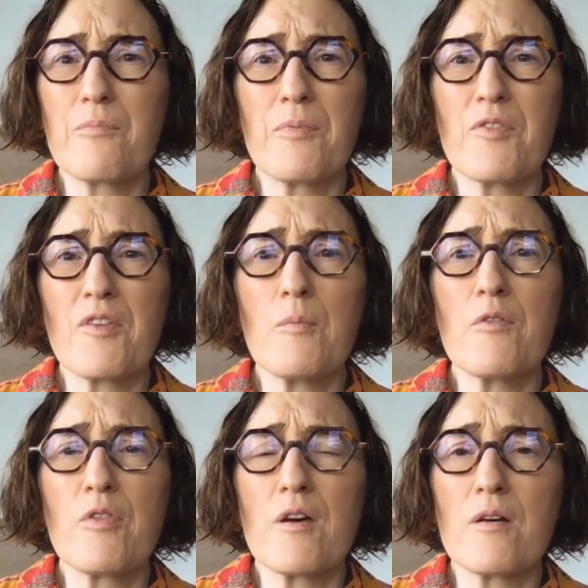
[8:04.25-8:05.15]
some
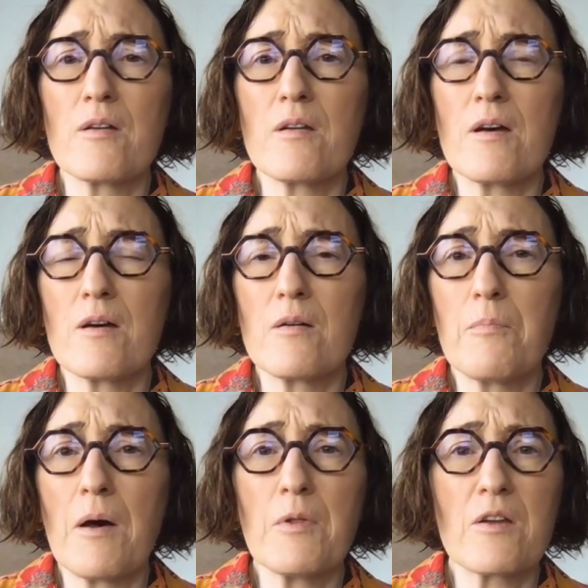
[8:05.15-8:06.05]
of the
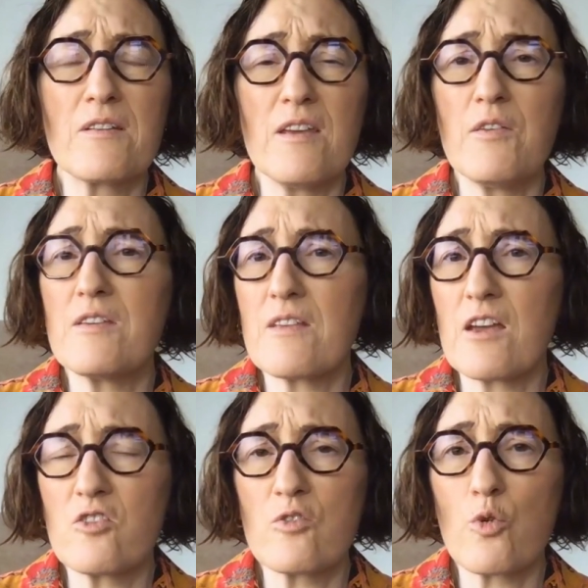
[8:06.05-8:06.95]
public TV
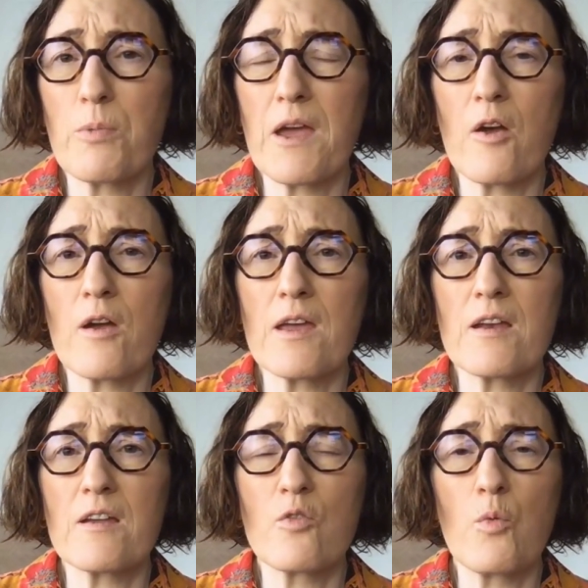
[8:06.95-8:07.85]
stations will be airing
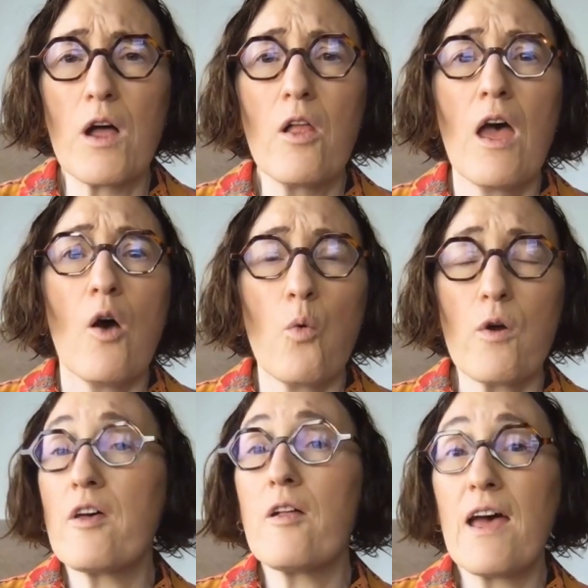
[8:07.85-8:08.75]
it as well, where
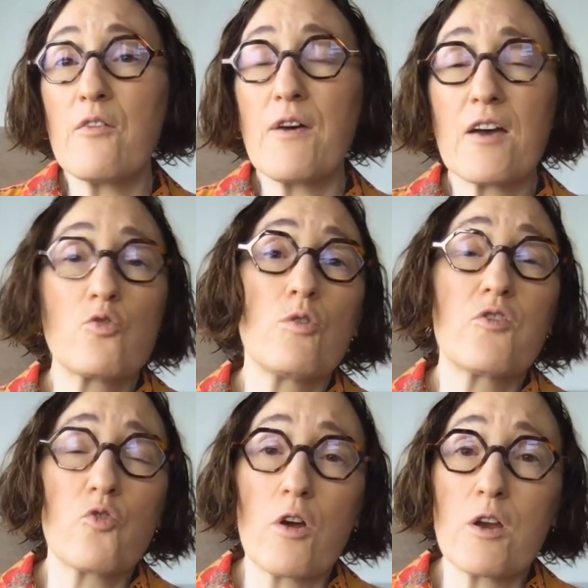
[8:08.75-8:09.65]
they'll have actual
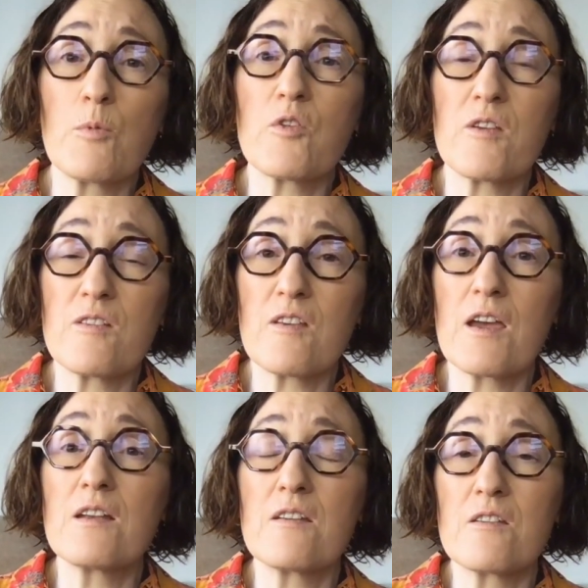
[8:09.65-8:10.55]
astronomers and
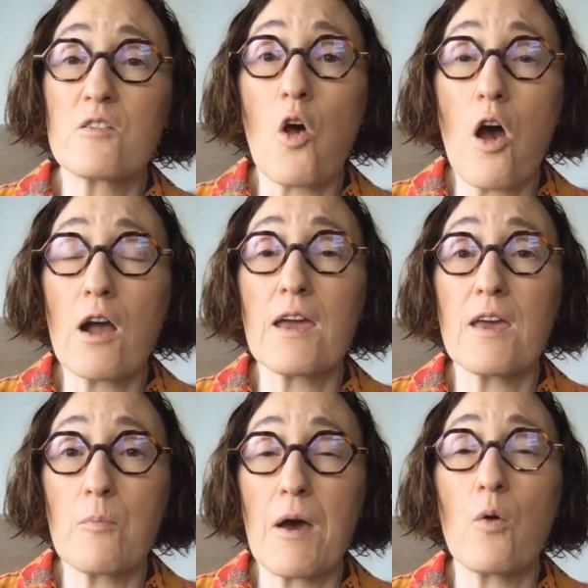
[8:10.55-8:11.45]
scientists
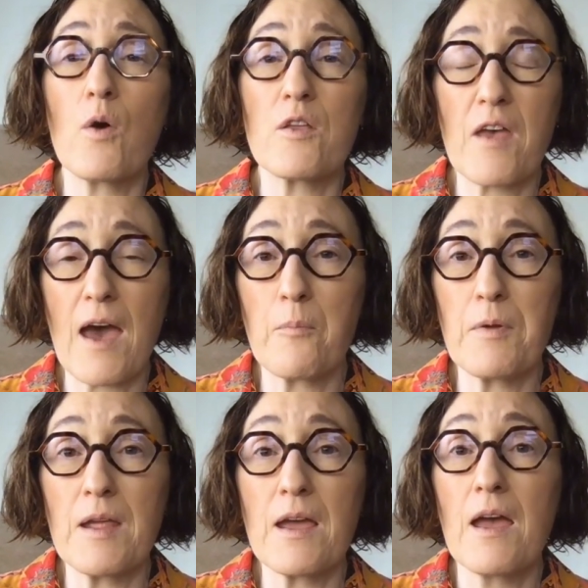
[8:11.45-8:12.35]
talking about what's
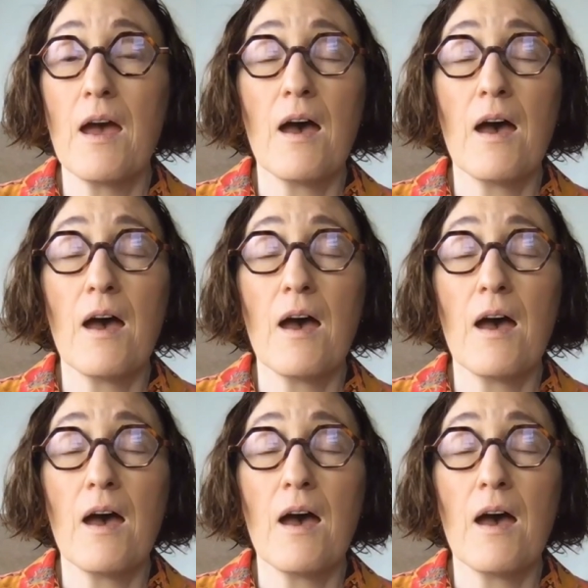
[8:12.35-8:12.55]
happening.